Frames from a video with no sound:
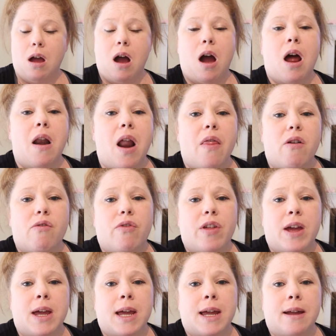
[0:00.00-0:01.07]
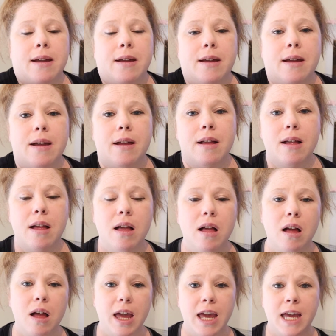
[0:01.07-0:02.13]
Another thing
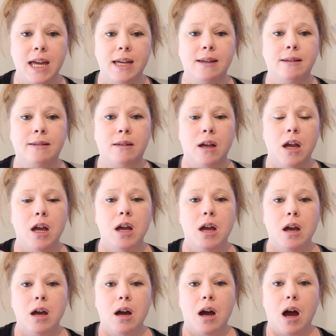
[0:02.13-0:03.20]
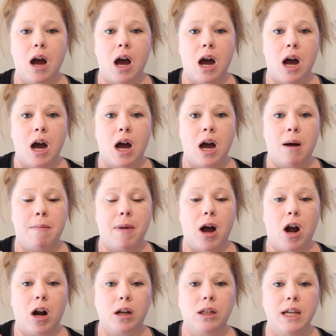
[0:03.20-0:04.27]
is
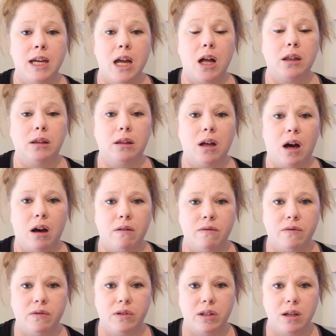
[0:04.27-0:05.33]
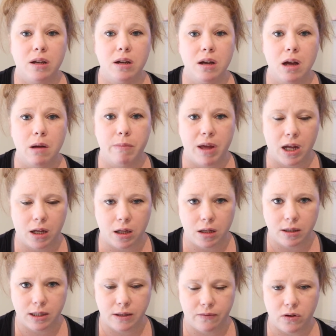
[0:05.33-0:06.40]
Arlie loves
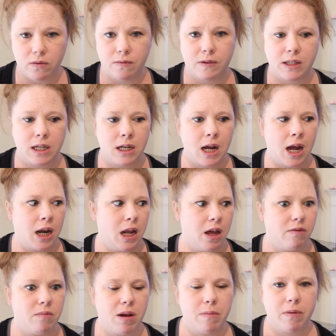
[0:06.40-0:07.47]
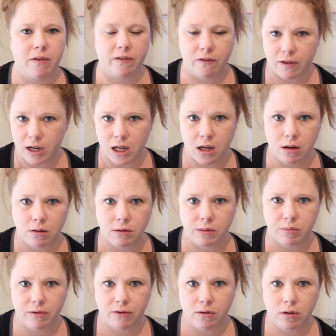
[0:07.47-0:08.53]
pickles. If you've seen any of my videos
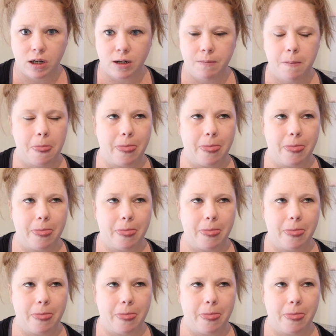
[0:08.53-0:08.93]
before,